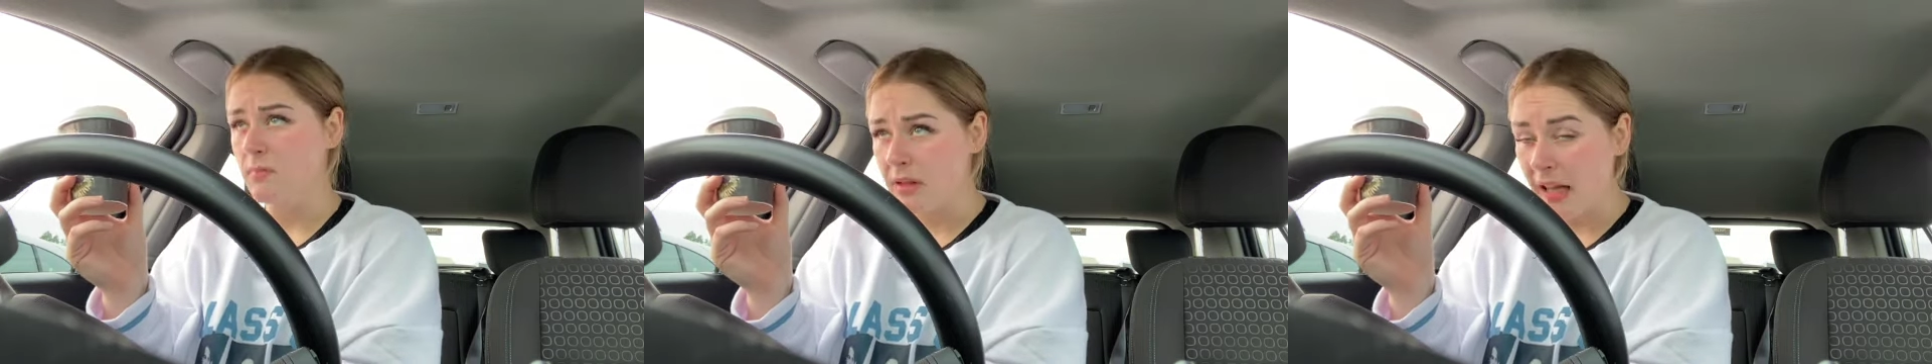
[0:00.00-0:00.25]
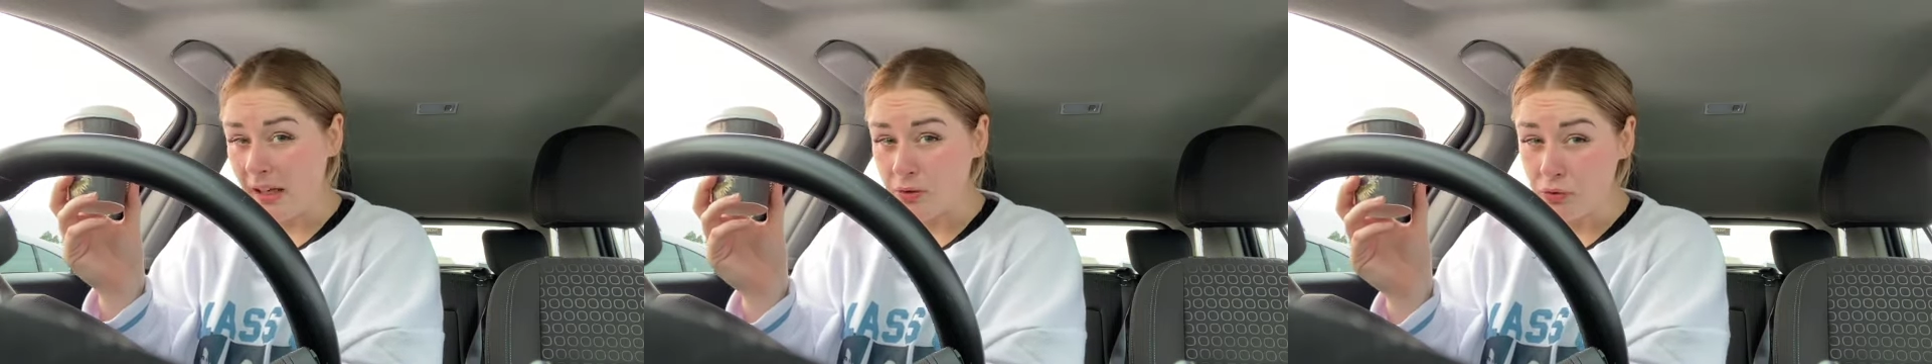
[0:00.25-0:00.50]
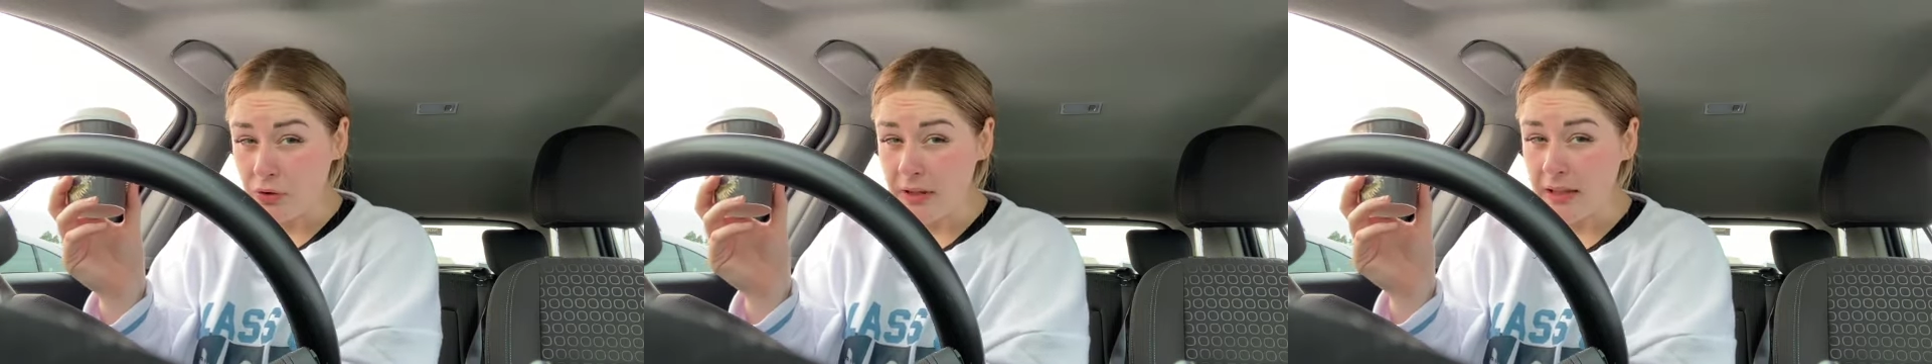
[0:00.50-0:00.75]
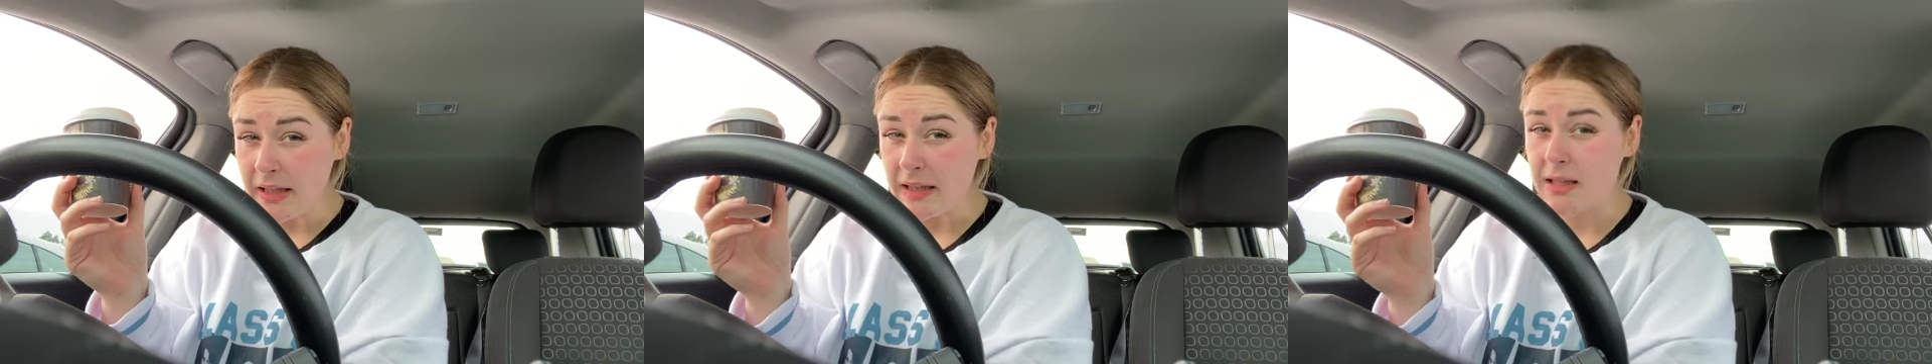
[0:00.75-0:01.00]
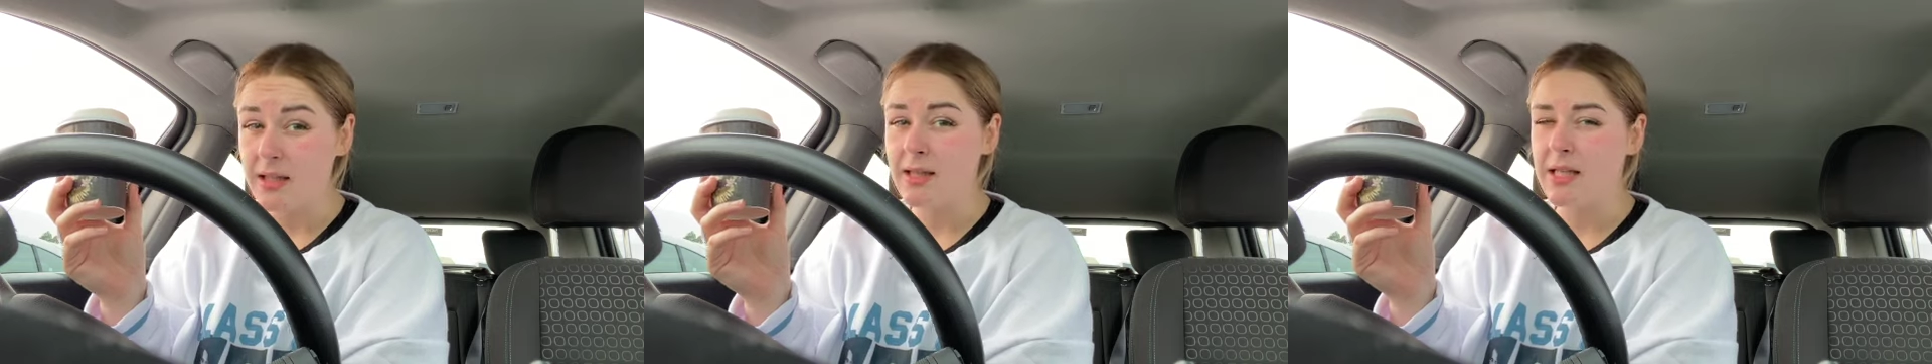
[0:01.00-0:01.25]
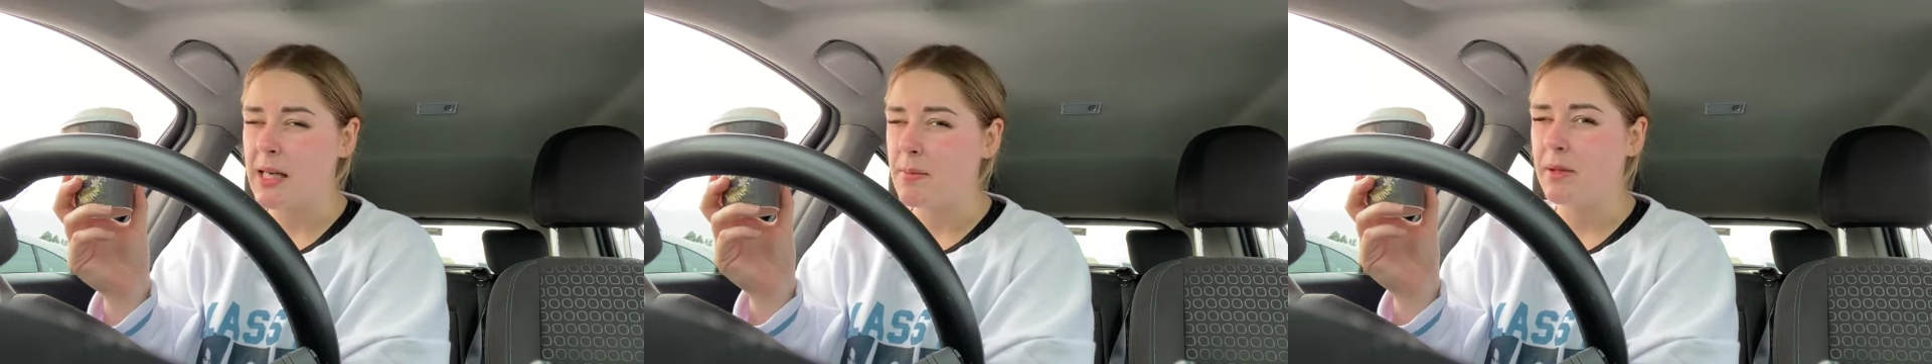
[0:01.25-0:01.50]
like really
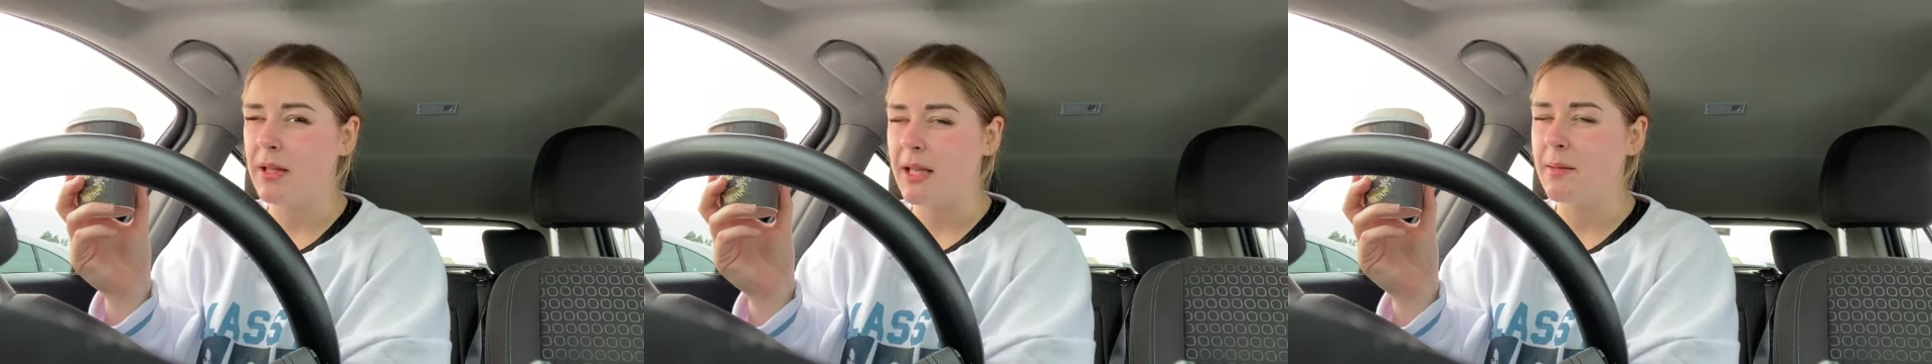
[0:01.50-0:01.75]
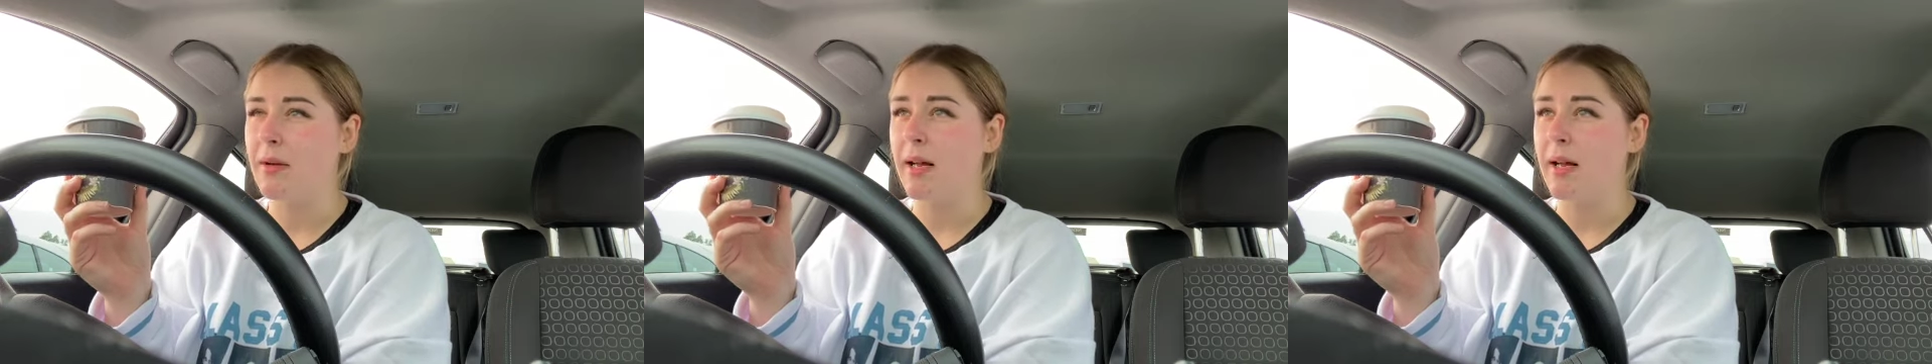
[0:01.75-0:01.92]
deep clean